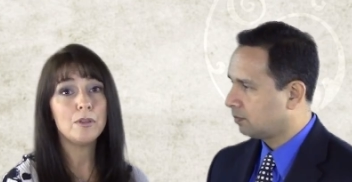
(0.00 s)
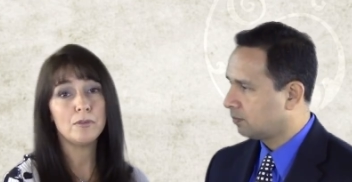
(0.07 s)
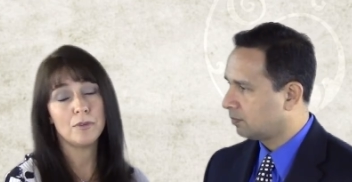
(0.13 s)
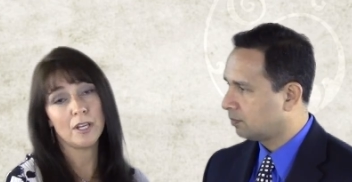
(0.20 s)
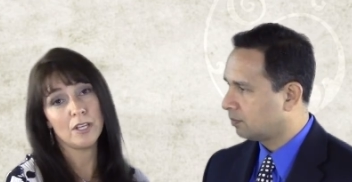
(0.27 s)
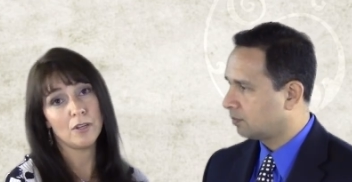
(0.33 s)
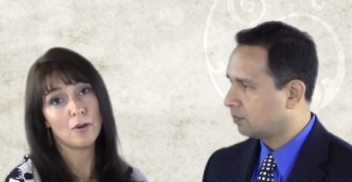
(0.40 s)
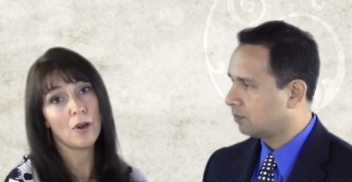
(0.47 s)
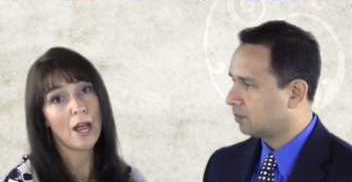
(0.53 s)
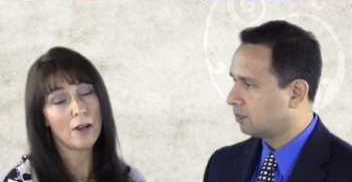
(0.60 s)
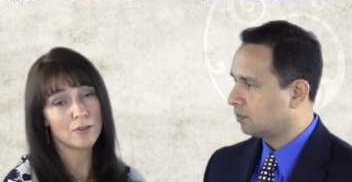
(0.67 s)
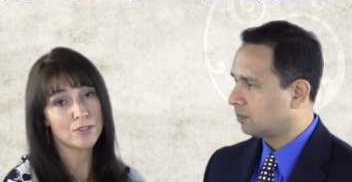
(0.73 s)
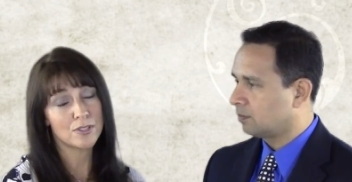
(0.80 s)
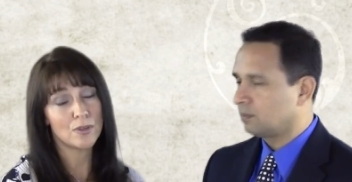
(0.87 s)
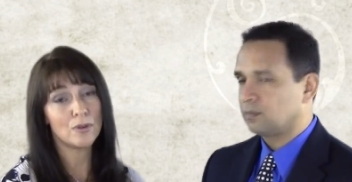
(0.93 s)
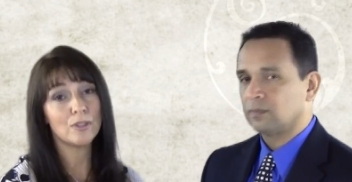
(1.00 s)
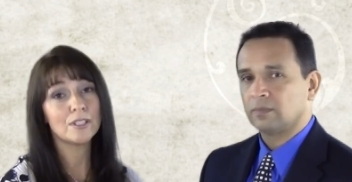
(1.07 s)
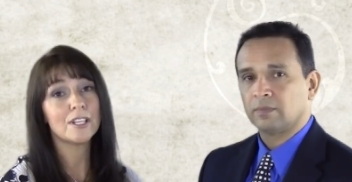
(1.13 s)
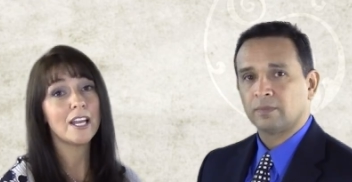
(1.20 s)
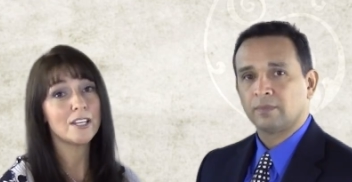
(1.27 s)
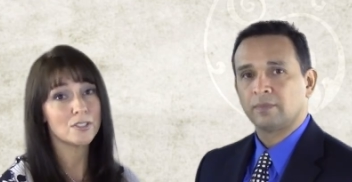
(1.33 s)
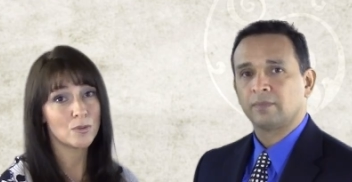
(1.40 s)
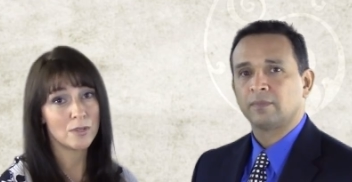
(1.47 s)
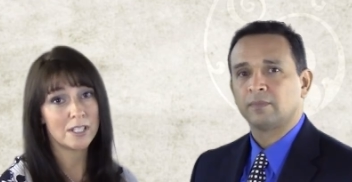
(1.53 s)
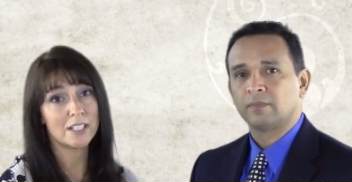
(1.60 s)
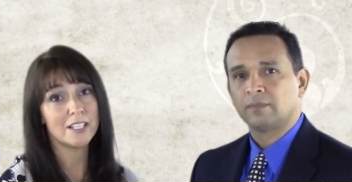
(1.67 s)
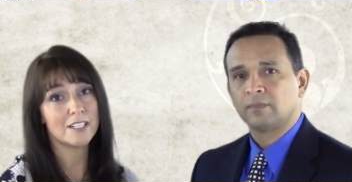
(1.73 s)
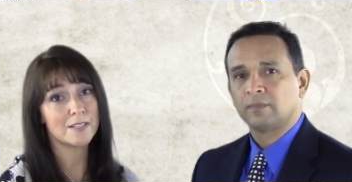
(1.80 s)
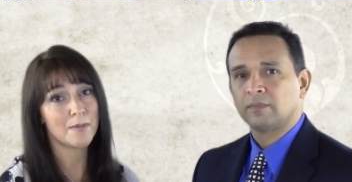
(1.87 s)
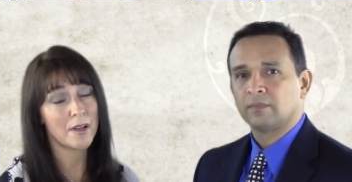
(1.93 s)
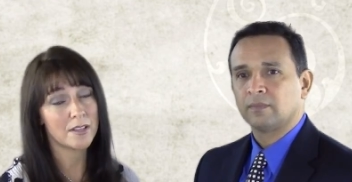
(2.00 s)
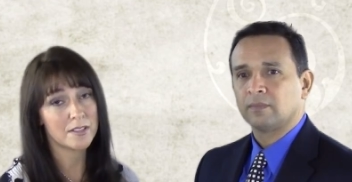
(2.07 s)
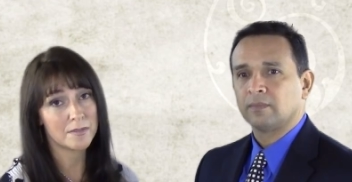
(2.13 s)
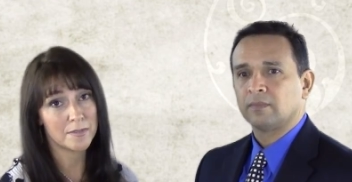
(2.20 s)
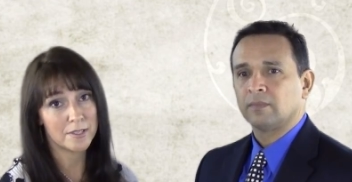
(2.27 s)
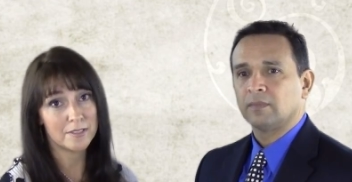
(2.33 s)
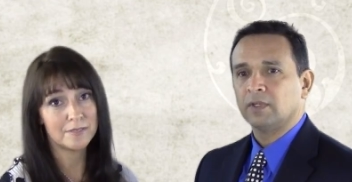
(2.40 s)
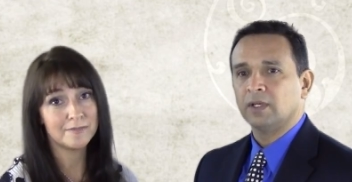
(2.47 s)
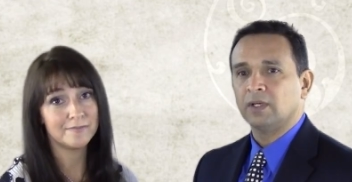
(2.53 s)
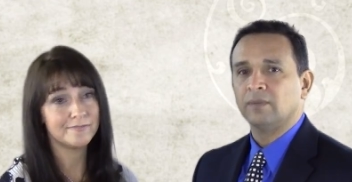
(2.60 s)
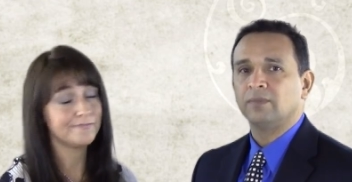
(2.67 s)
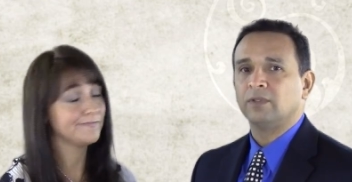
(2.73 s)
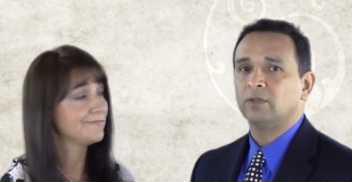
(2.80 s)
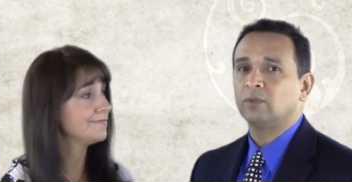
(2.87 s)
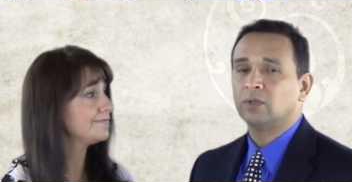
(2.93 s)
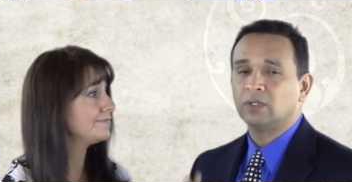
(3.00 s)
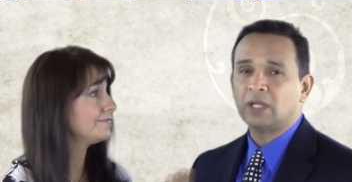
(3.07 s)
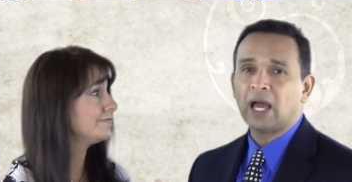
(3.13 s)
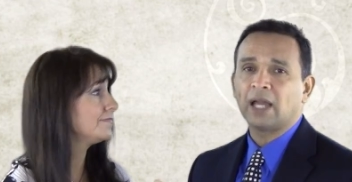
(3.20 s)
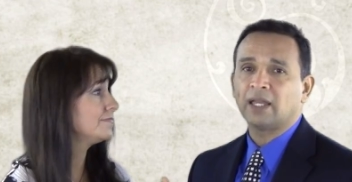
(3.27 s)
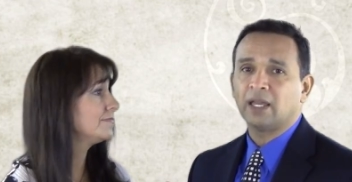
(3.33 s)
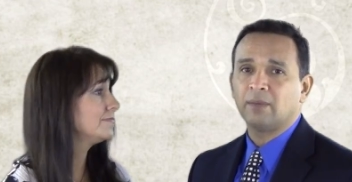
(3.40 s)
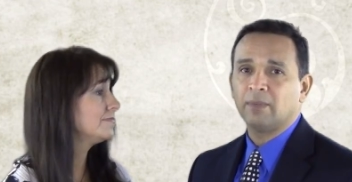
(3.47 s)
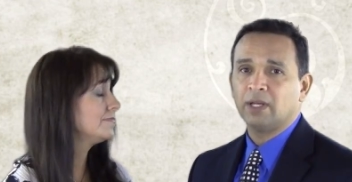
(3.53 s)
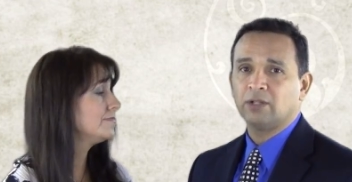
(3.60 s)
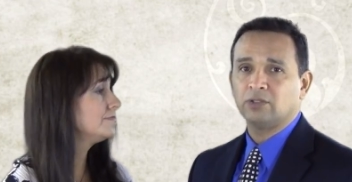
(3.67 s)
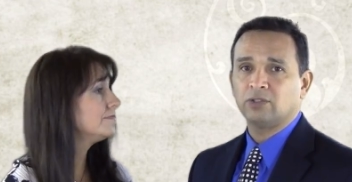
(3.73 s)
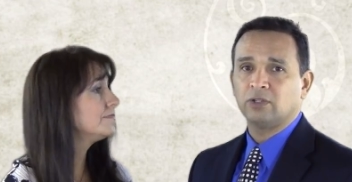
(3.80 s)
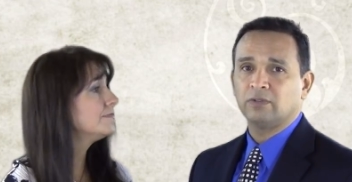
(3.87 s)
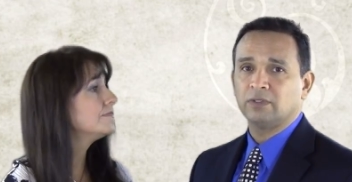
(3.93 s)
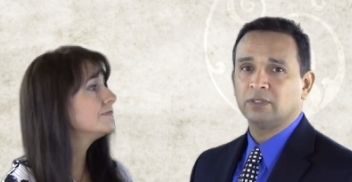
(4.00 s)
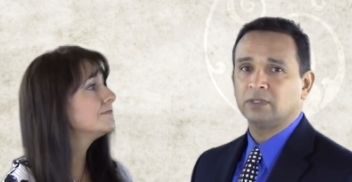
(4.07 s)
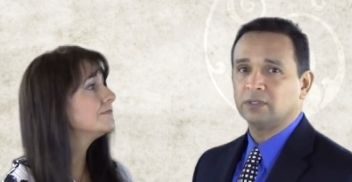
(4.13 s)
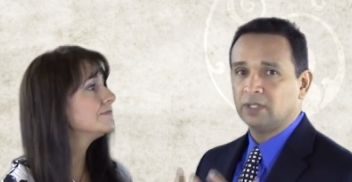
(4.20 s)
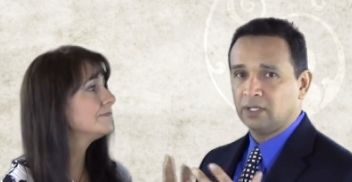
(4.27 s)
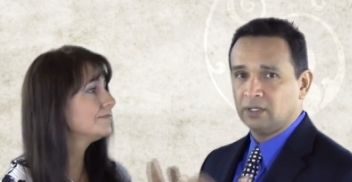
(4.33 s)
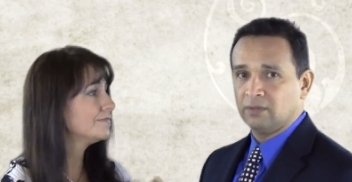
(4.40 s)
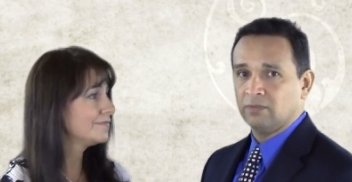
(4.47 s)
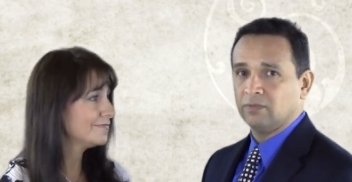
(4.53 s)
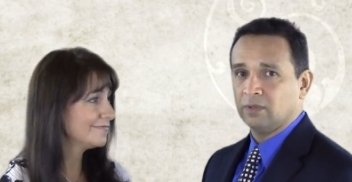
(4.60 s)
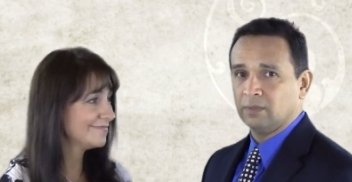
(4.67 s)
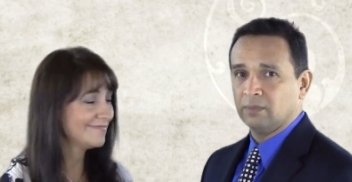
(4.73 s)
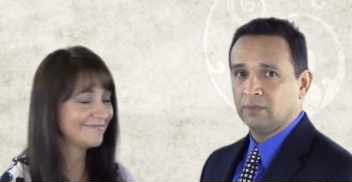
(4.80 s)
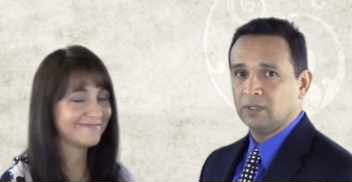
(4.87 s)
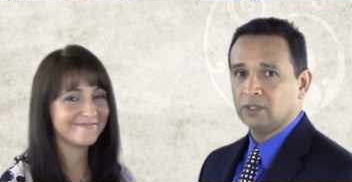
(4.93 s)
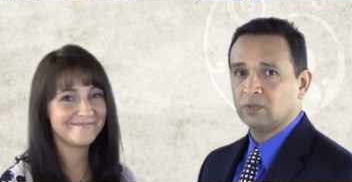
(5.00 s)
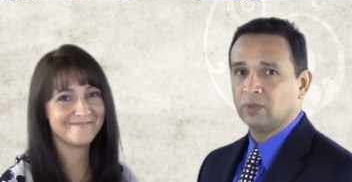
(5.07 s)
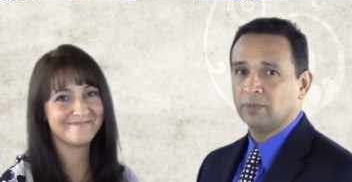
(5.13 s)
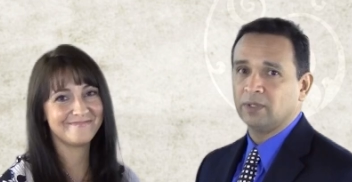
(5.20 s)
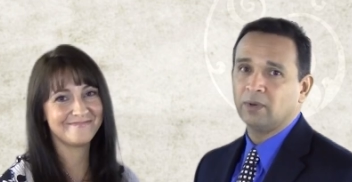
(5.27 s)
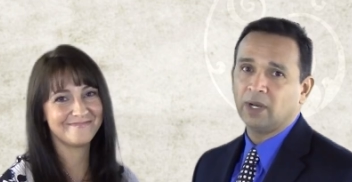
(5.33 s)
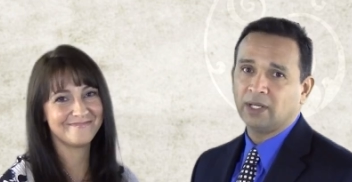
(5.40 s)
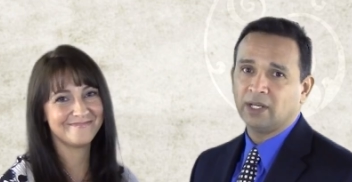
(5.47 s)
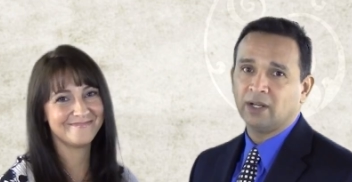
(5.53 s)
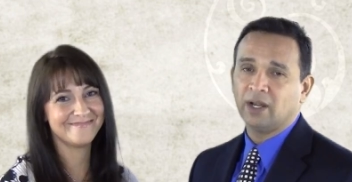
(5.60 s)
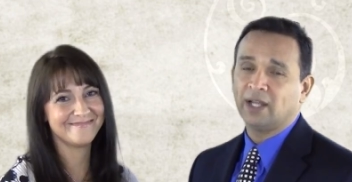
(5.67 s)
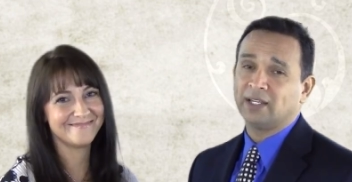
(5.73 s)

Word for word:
Speaker 1: you get your house sold as quickly as possible. Yeah.
Speaker 2: You will not get better service than from this woman right here.